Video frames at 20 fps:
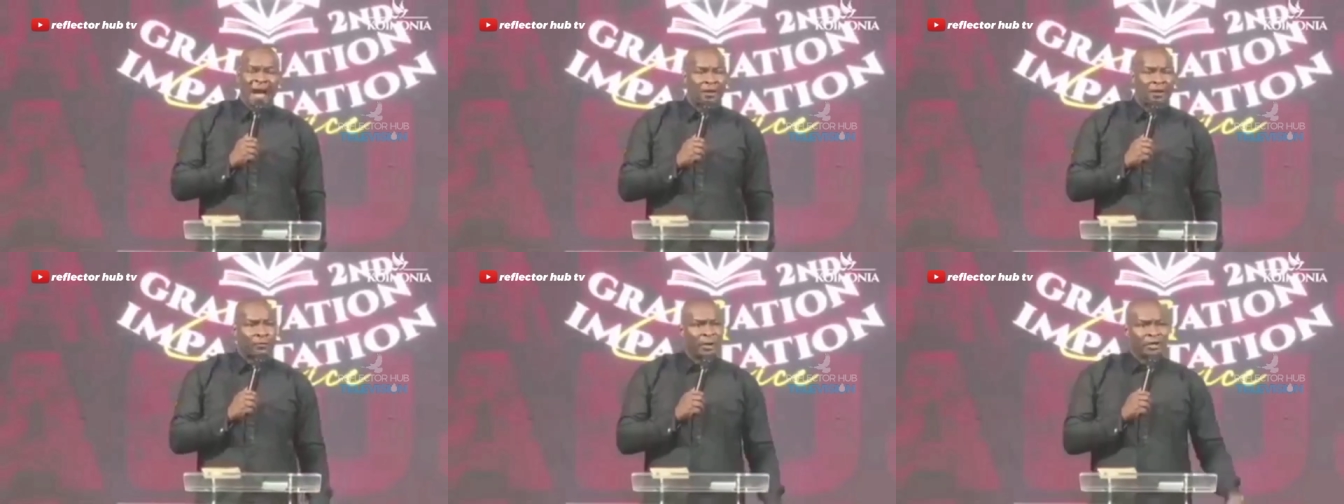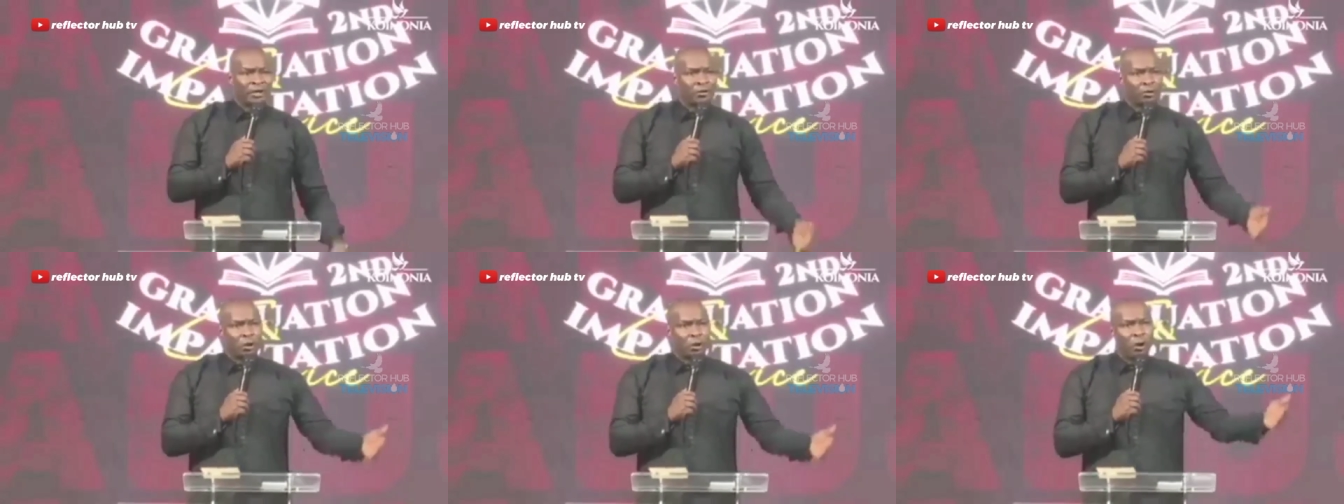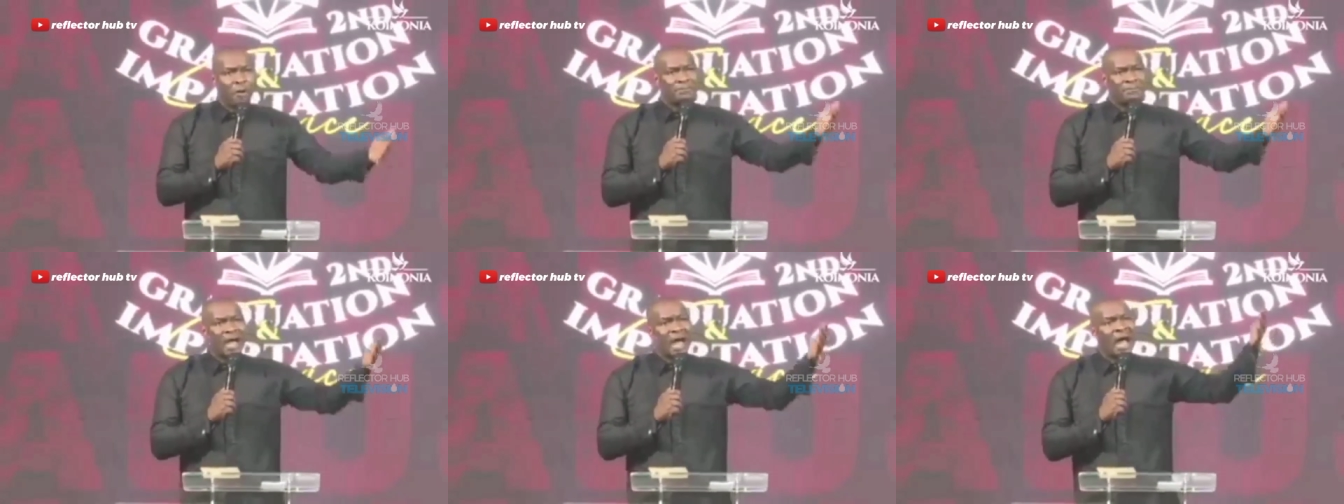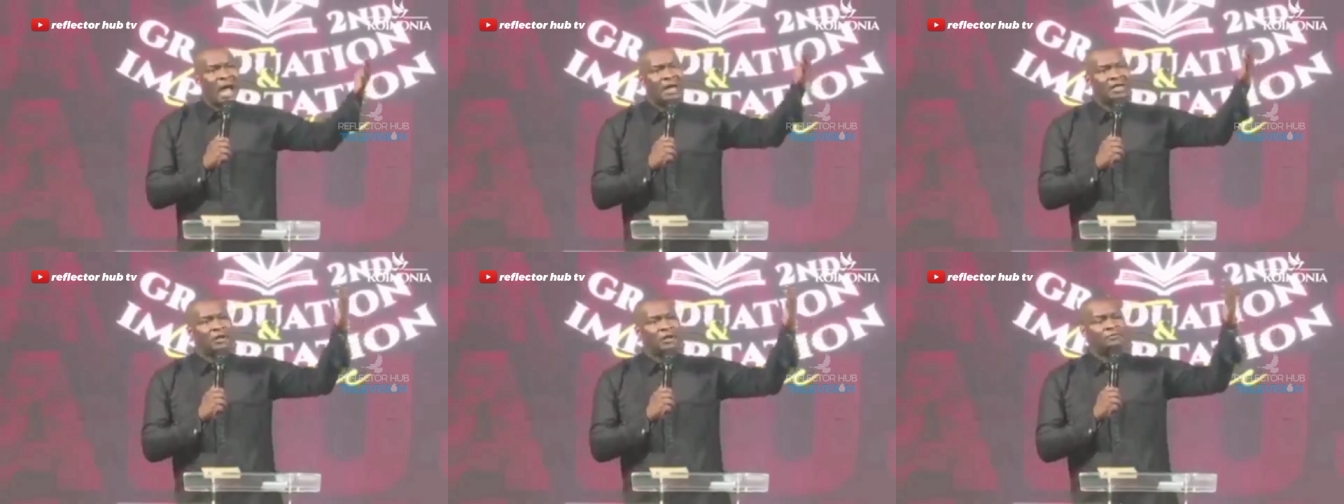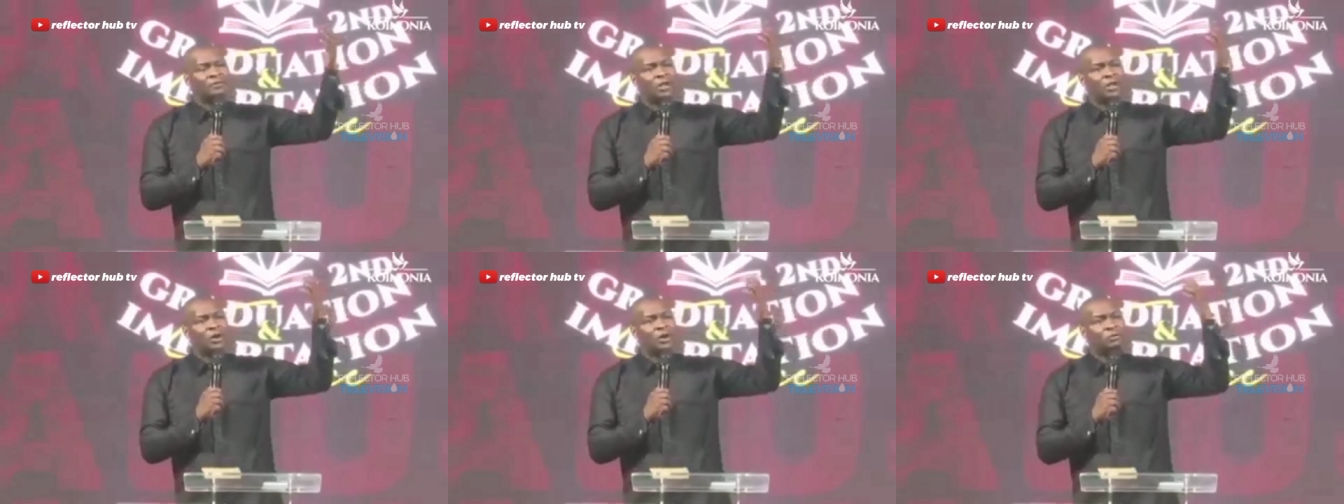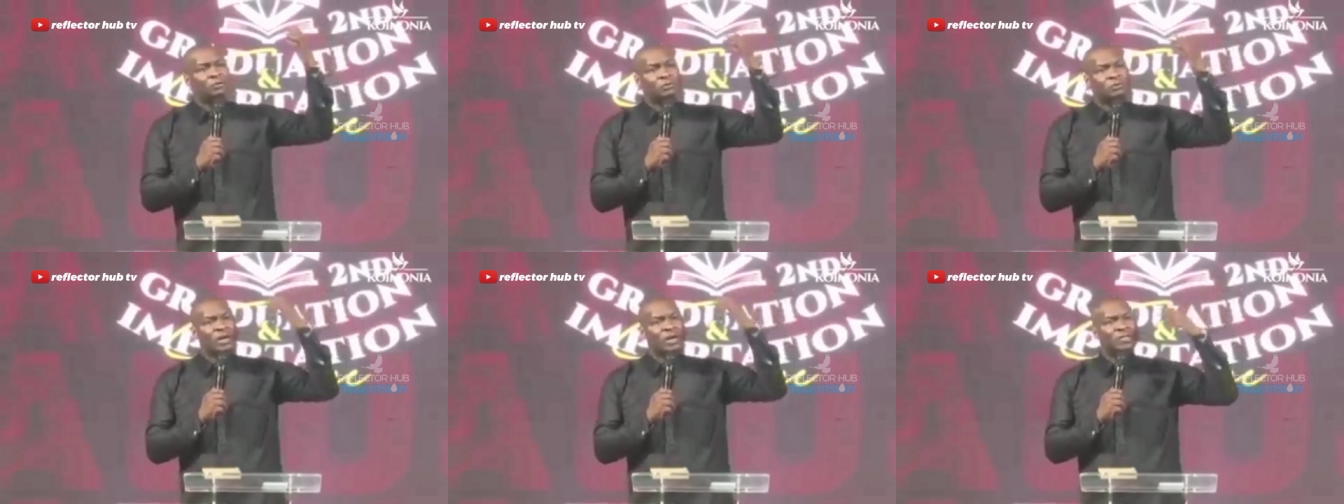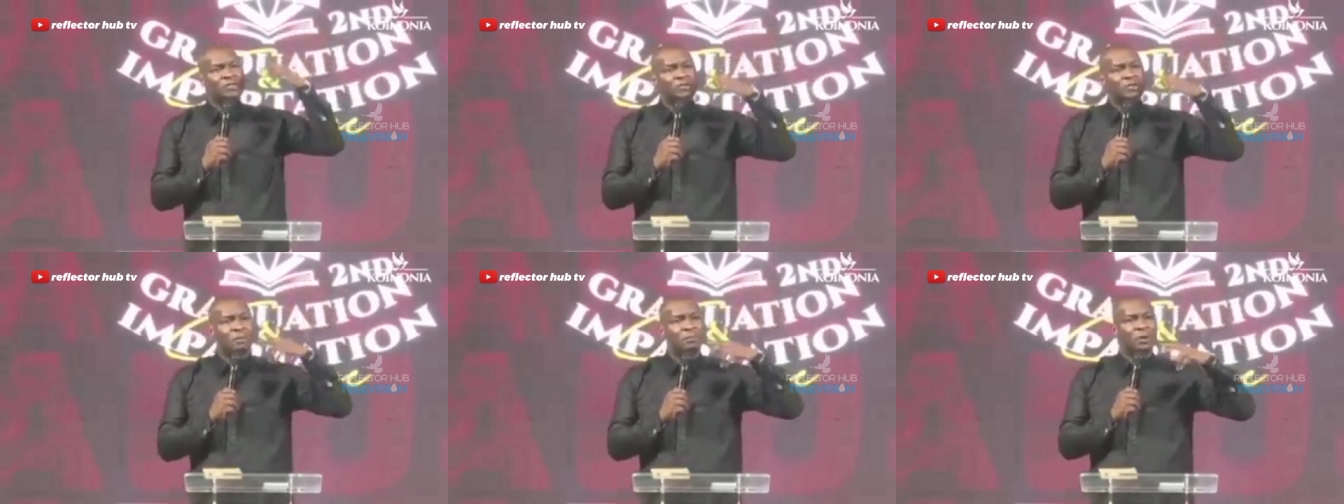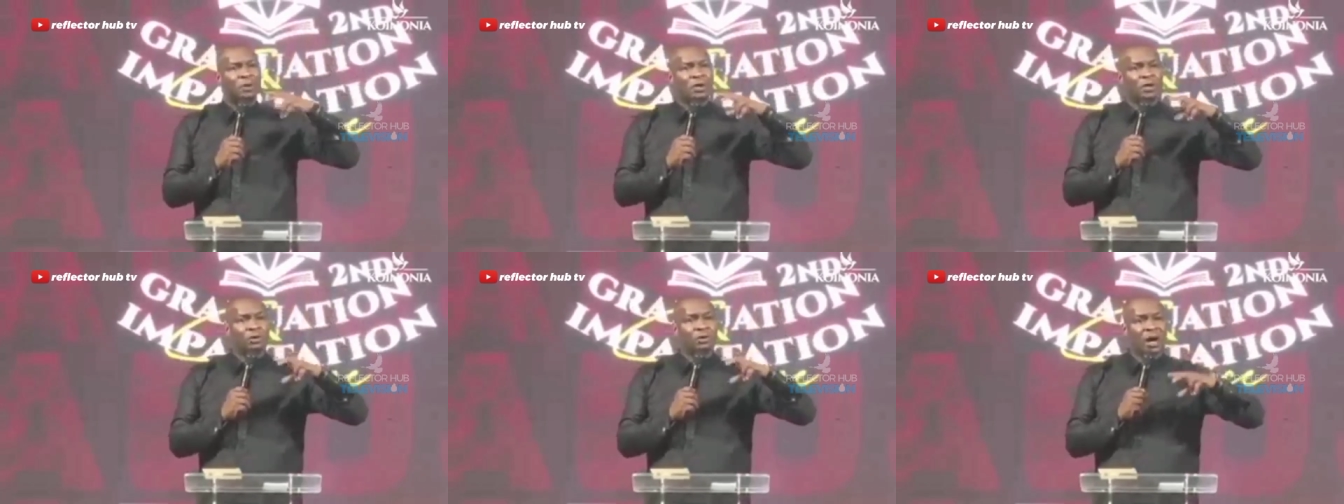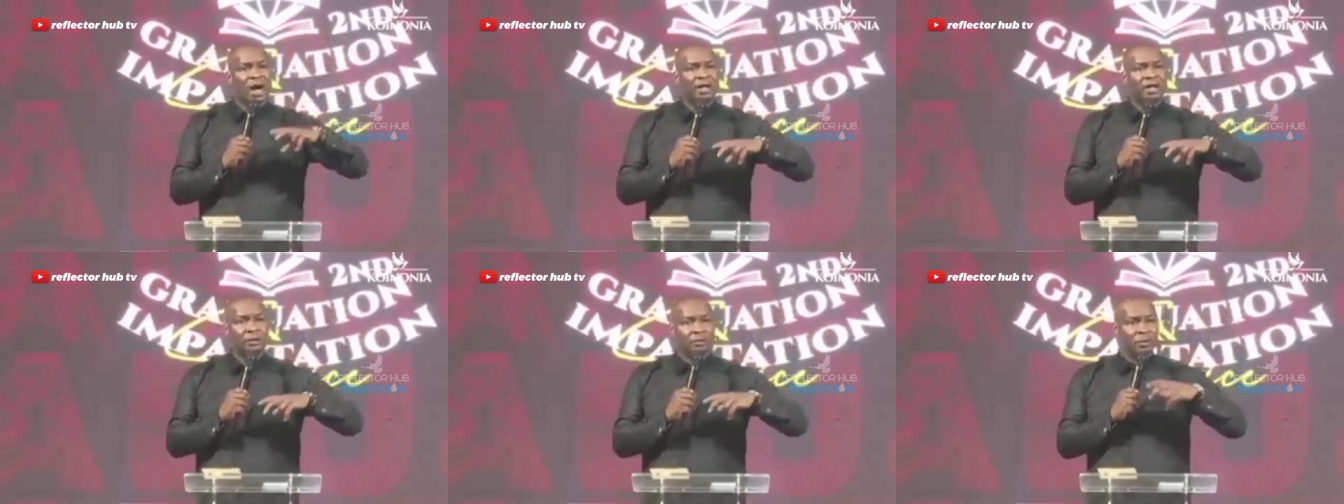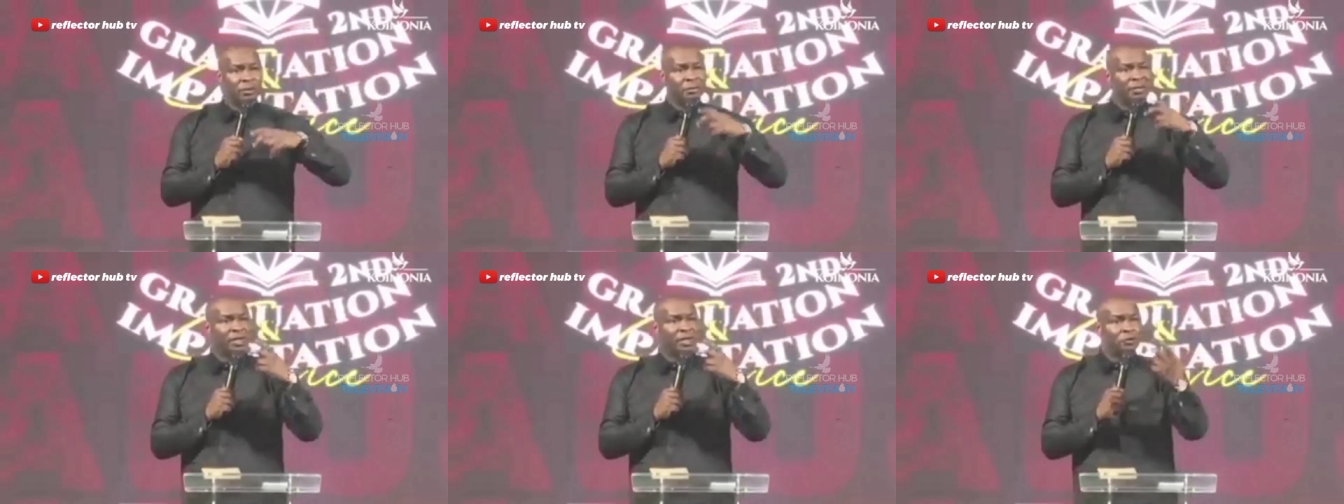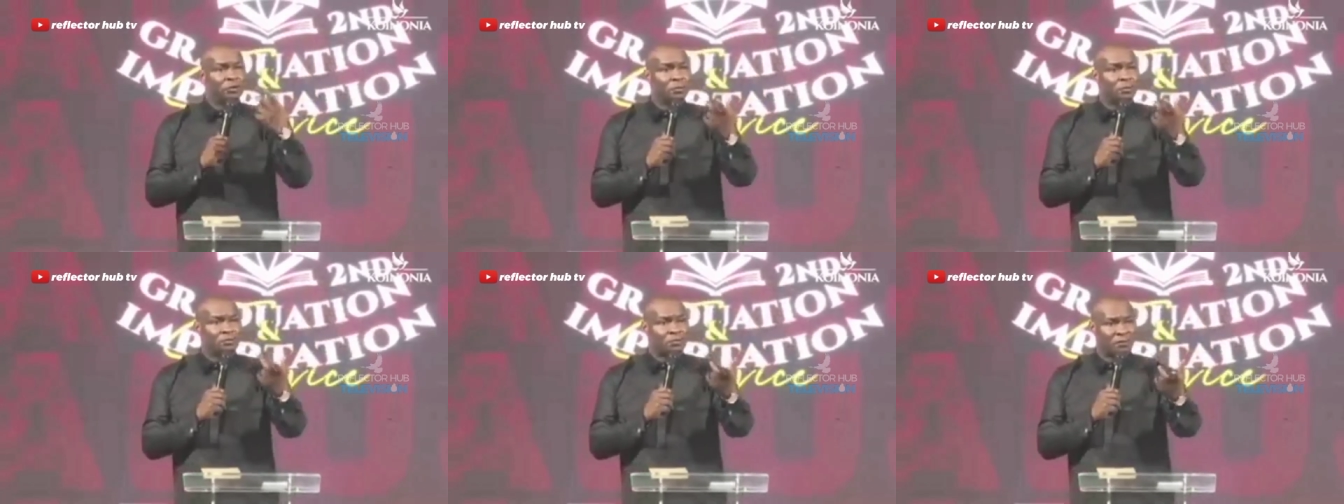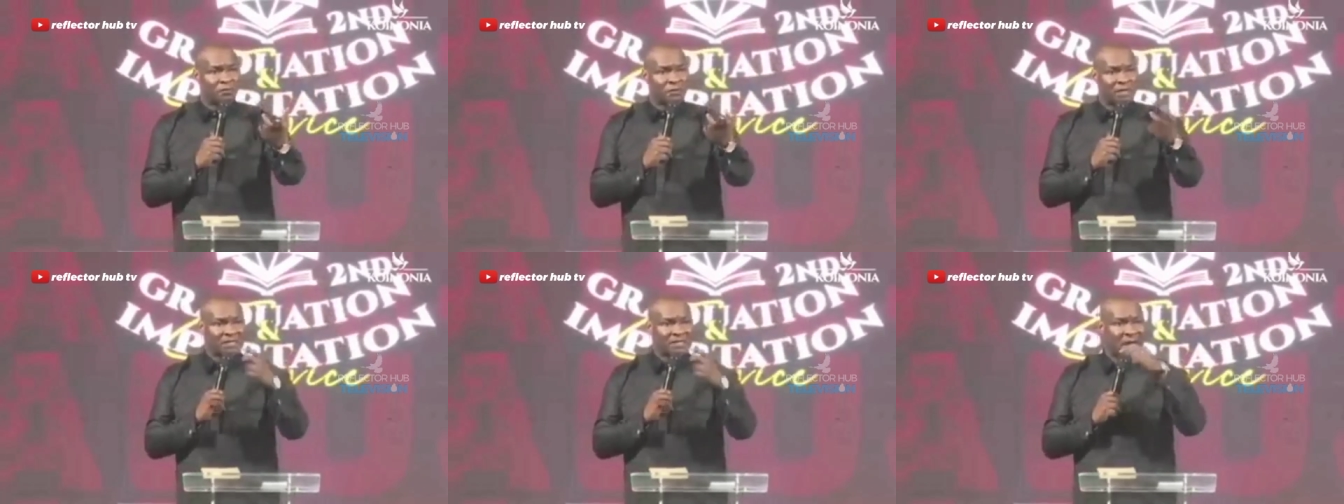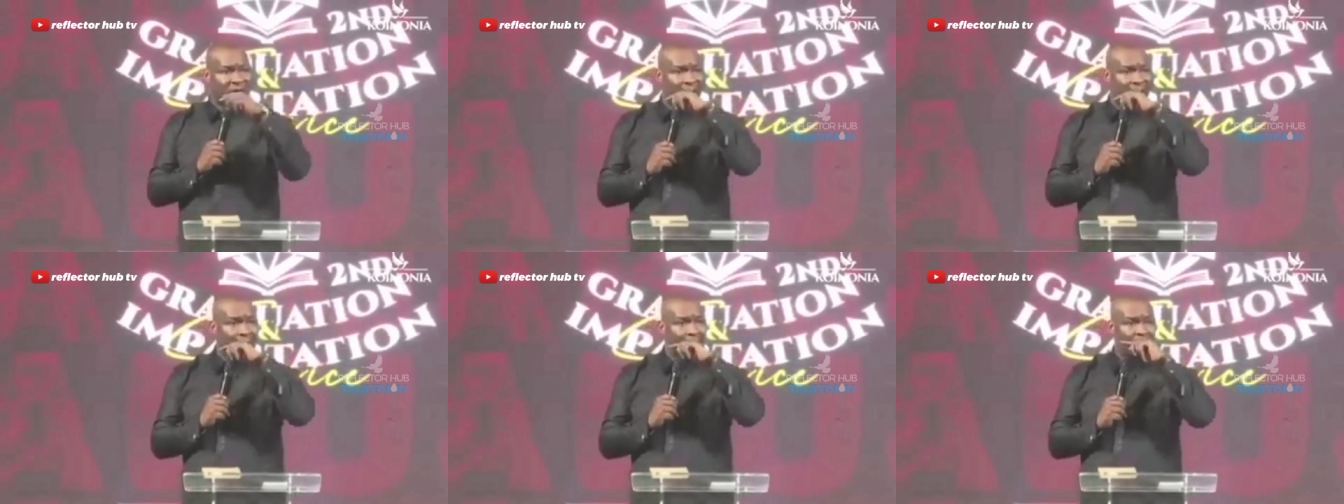and when you come the hand of the Lord will rest upon you and you will begin to prophesy